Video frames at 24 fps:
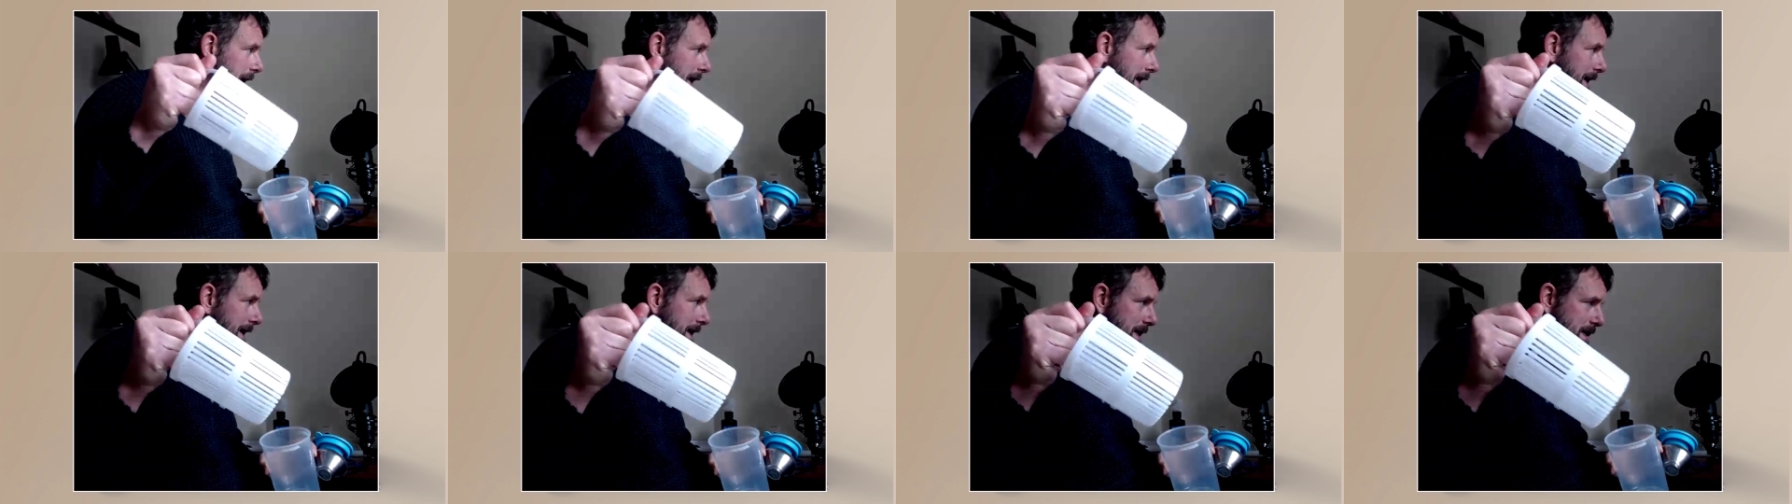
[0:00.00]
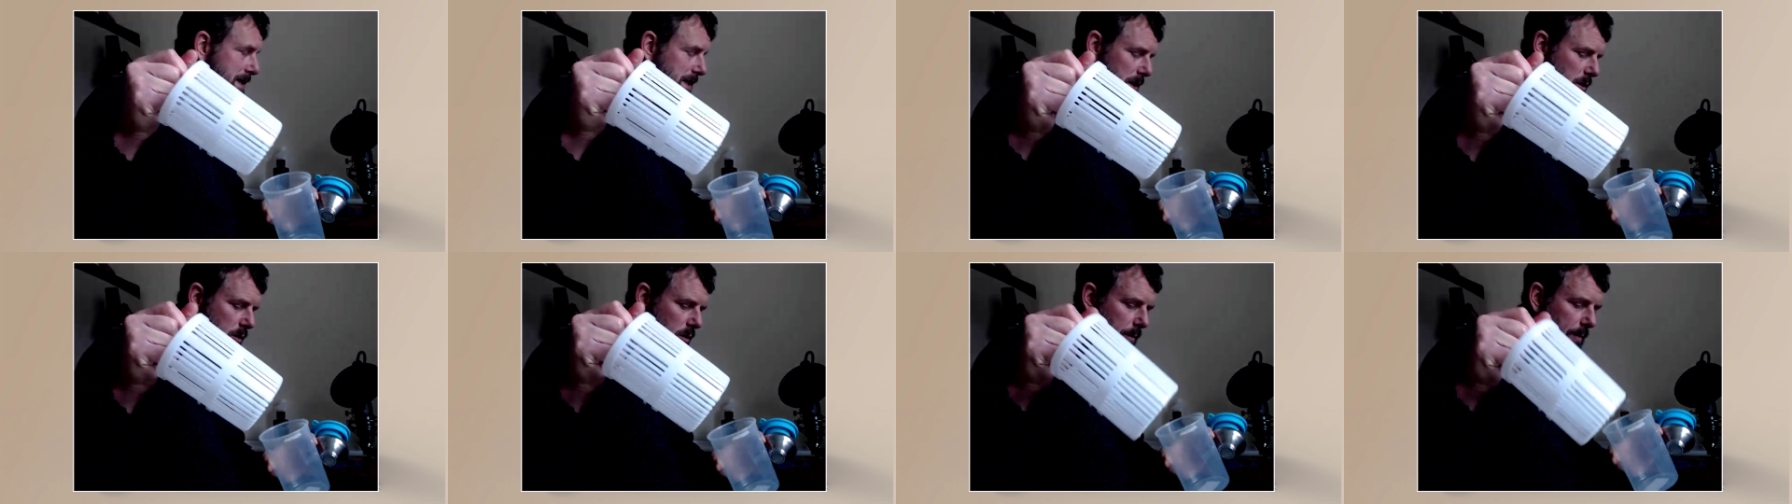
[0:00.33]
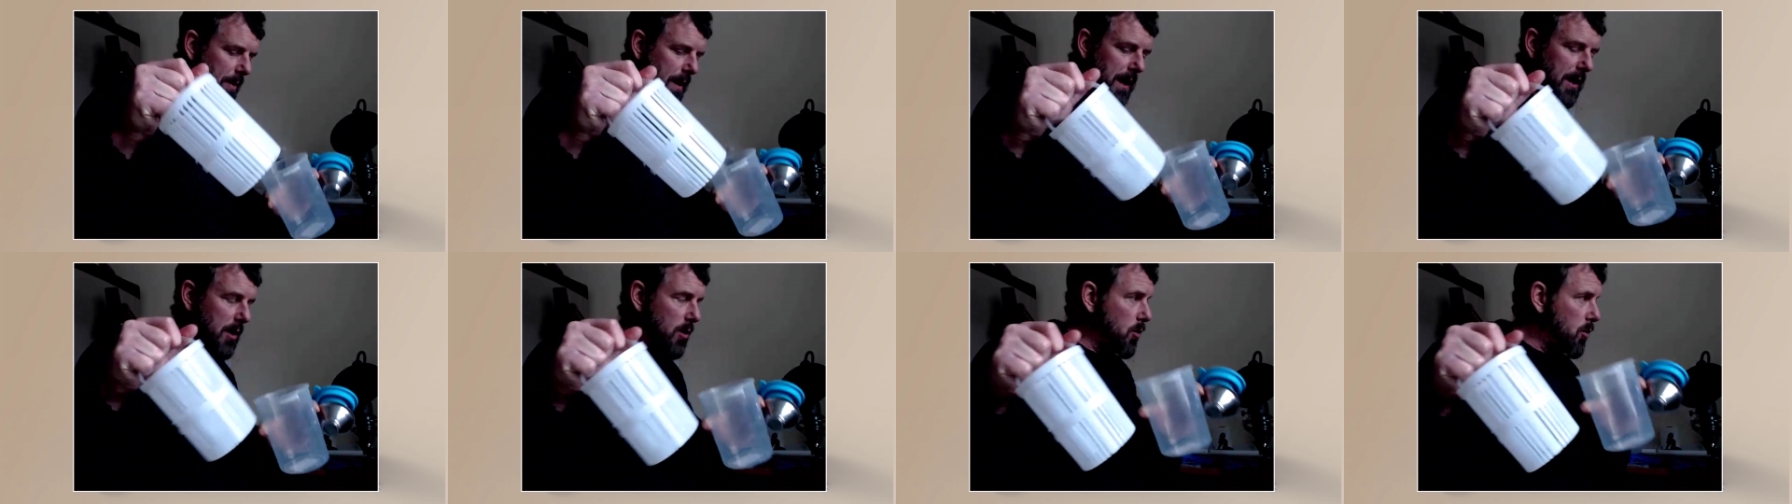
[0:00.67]
in this little
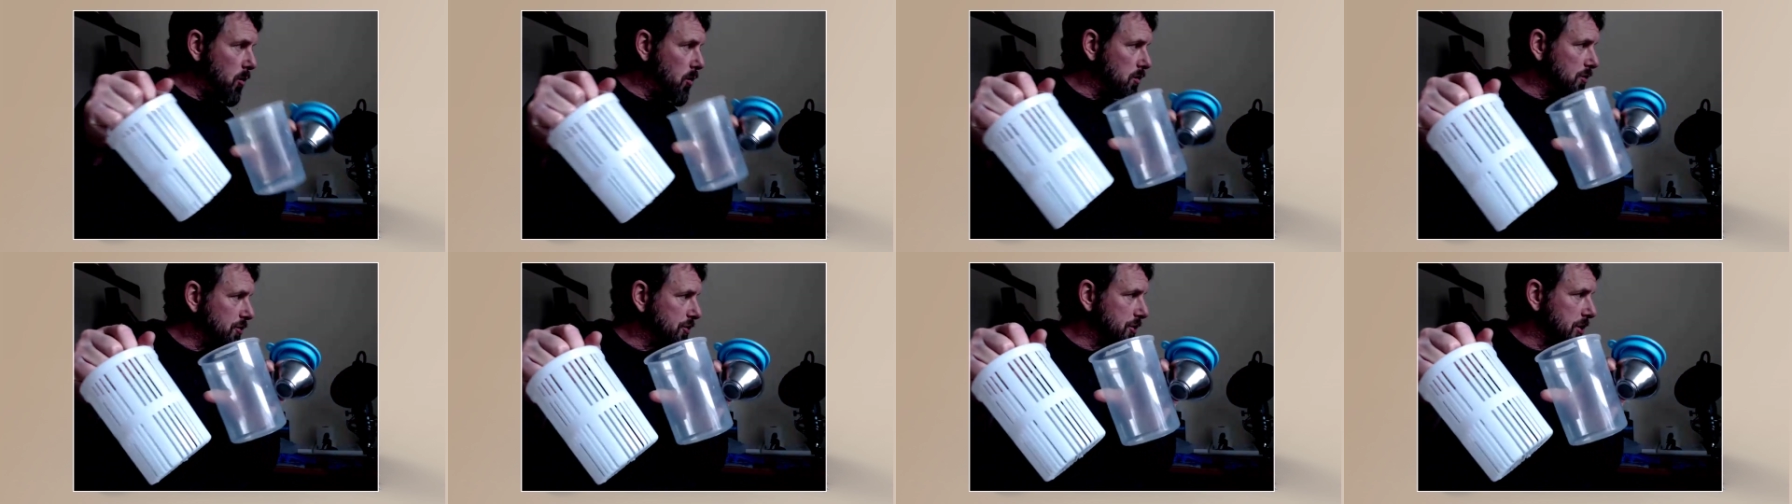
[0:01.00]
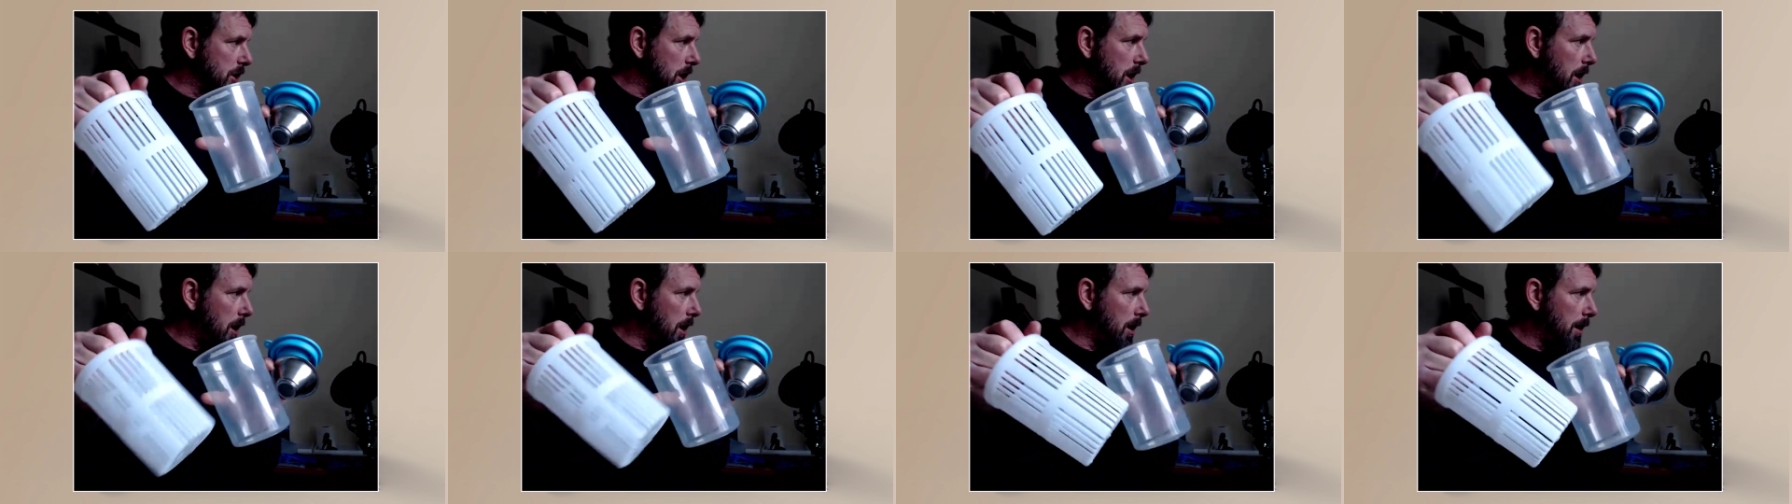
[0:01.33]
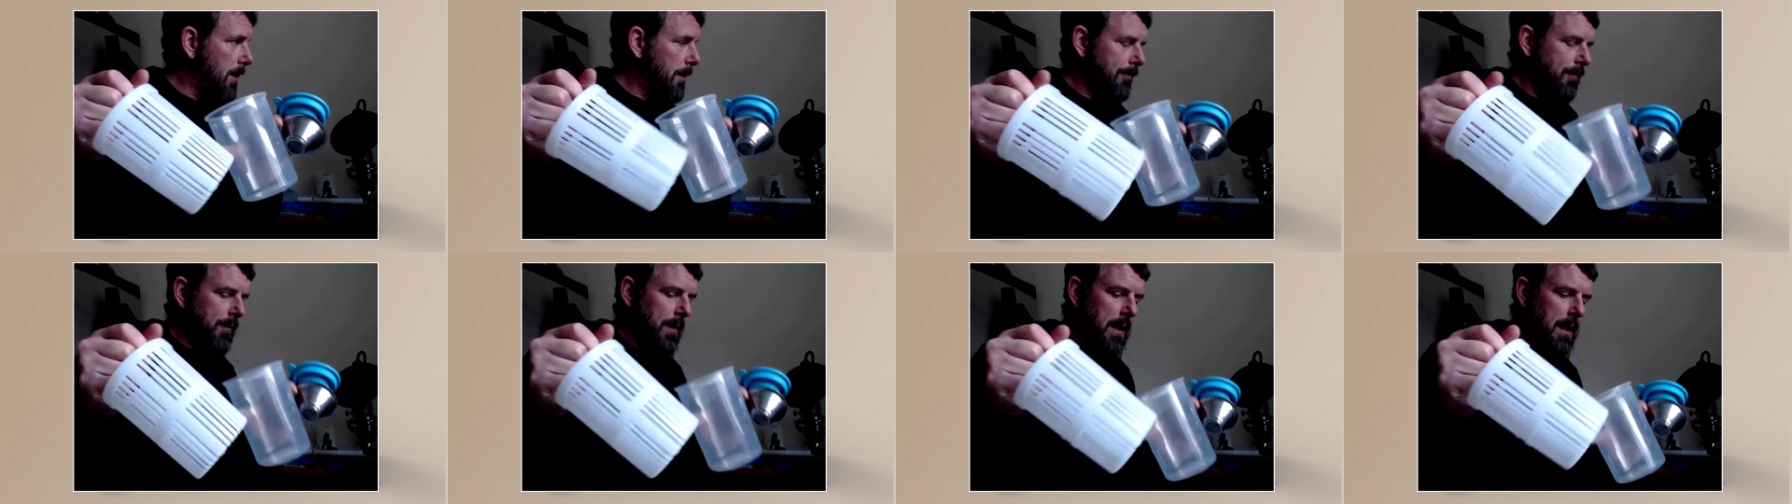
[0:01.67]
pickle jar